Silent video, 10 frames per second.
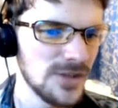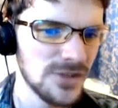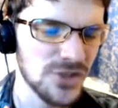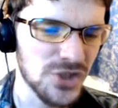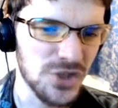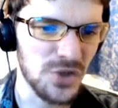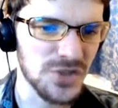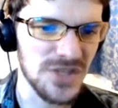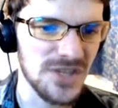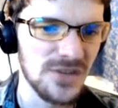
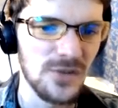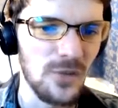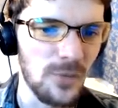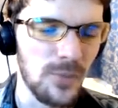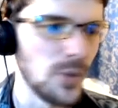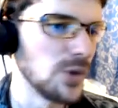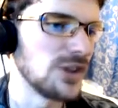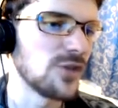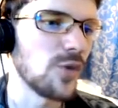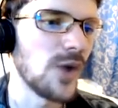shoddy or poorly
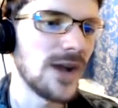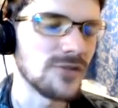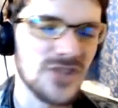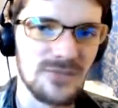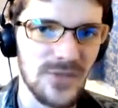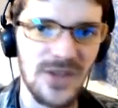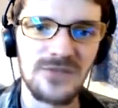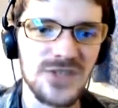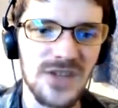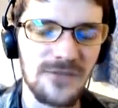thought out some of the
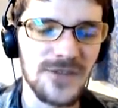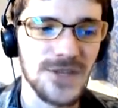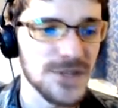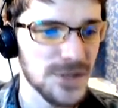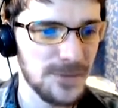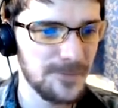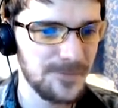other stuff is.